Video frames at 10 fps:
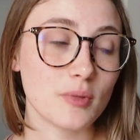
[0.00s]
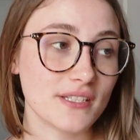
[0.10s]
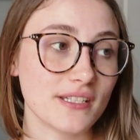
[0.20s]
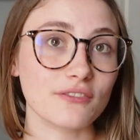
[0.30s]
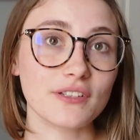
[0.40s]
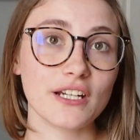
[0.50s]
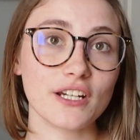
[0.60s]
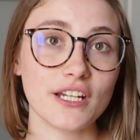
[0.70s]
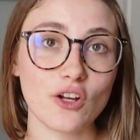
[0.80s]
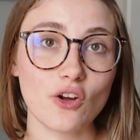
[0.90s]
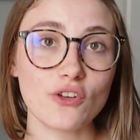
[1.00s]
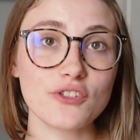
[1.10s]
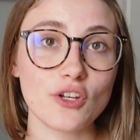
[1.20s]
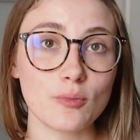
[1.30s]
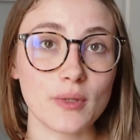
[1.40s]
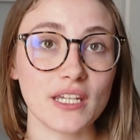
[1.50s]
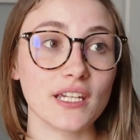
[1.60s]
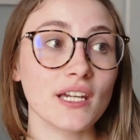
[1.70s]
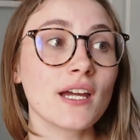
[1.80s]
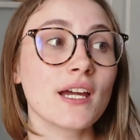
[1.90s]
but self-care can also be